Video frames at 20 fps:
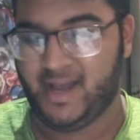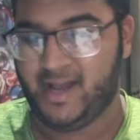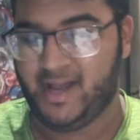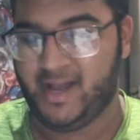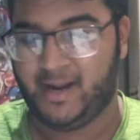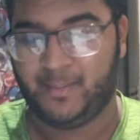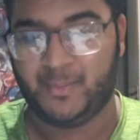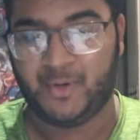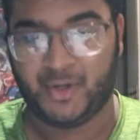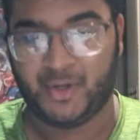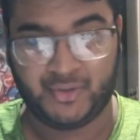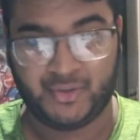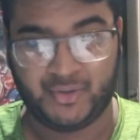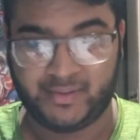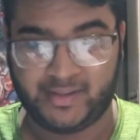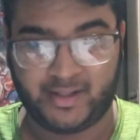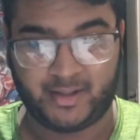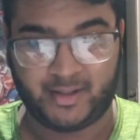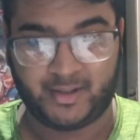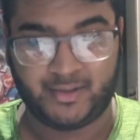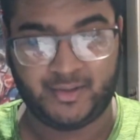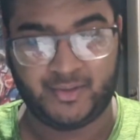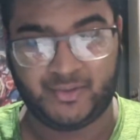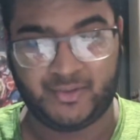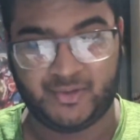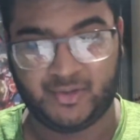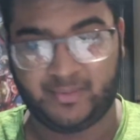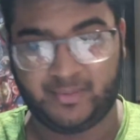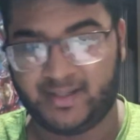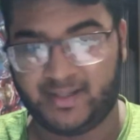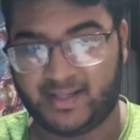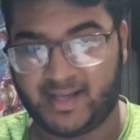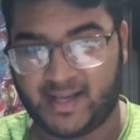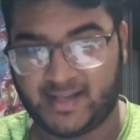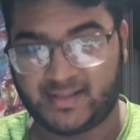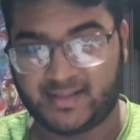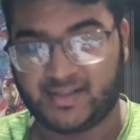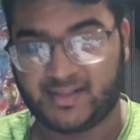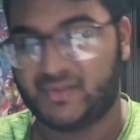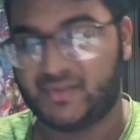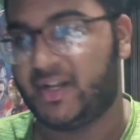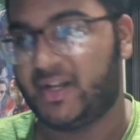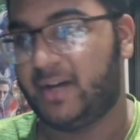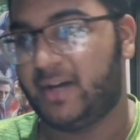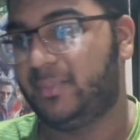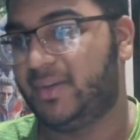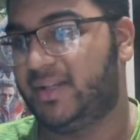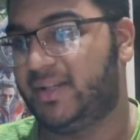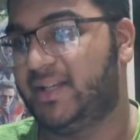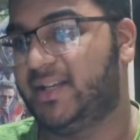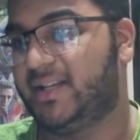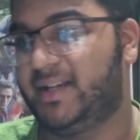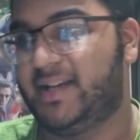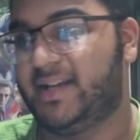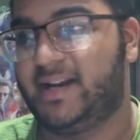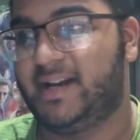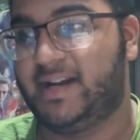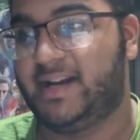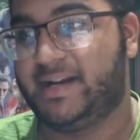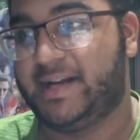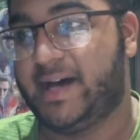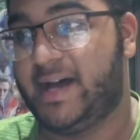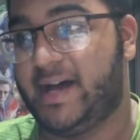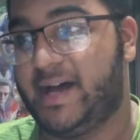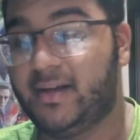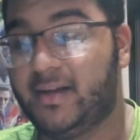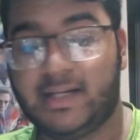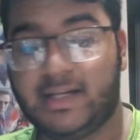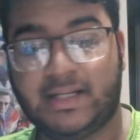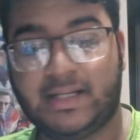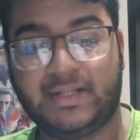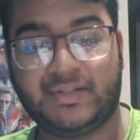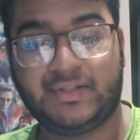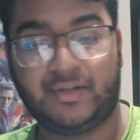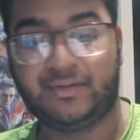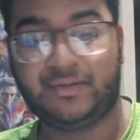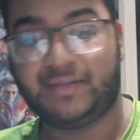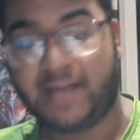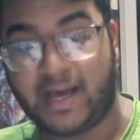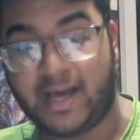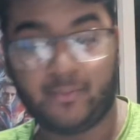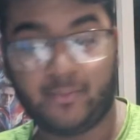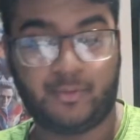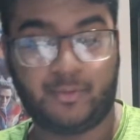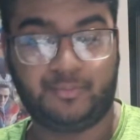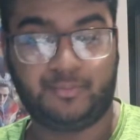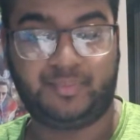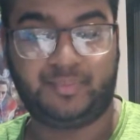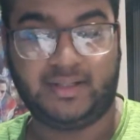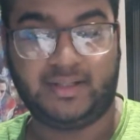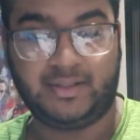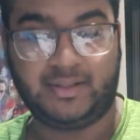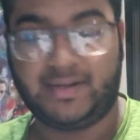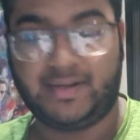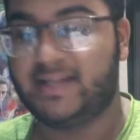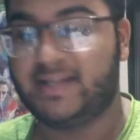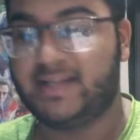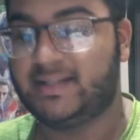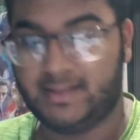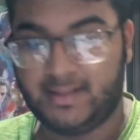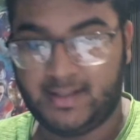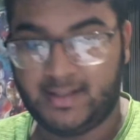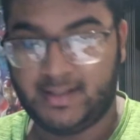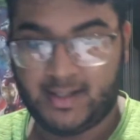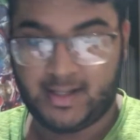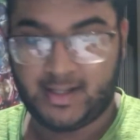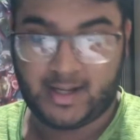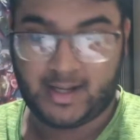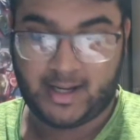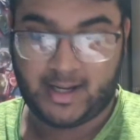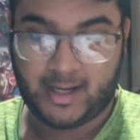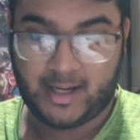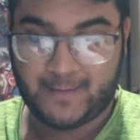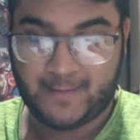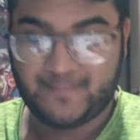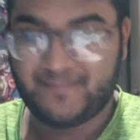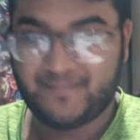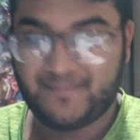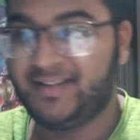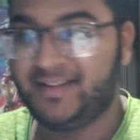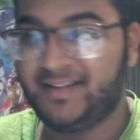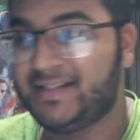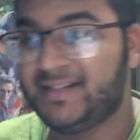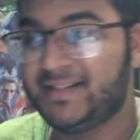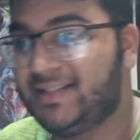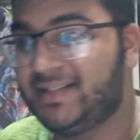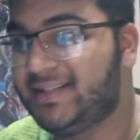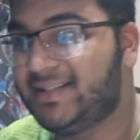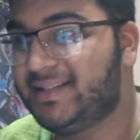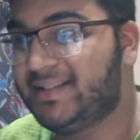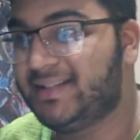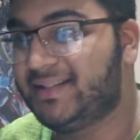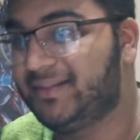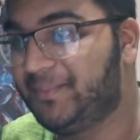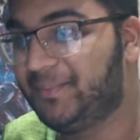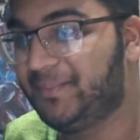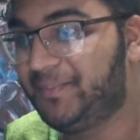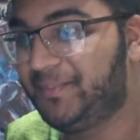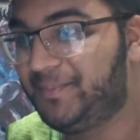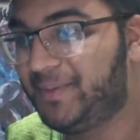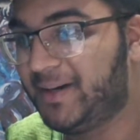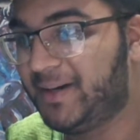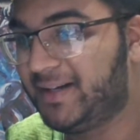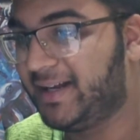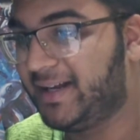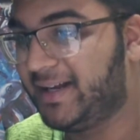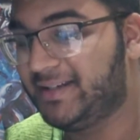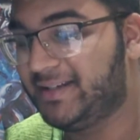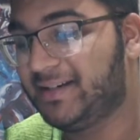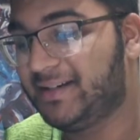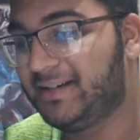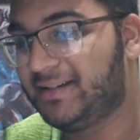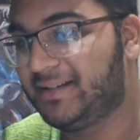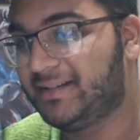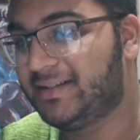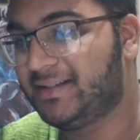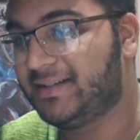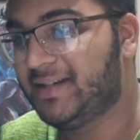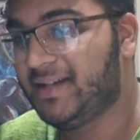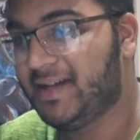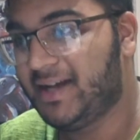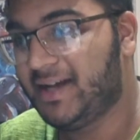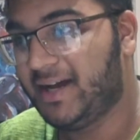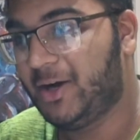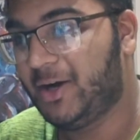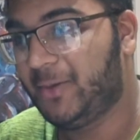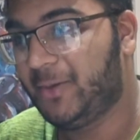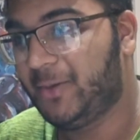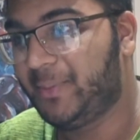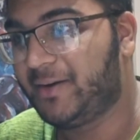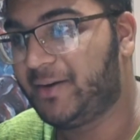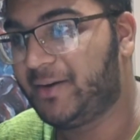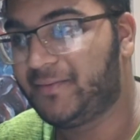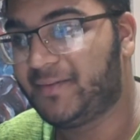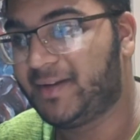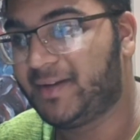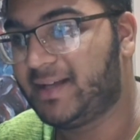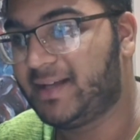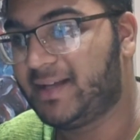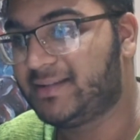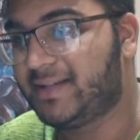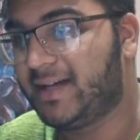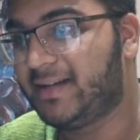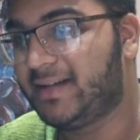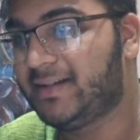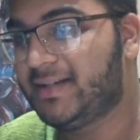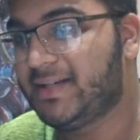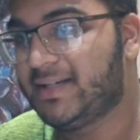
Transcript: I'm not doing that on YouTube in case I start bleeding and I die. So that won't be great. Um, I need a. I hope I don't forget that.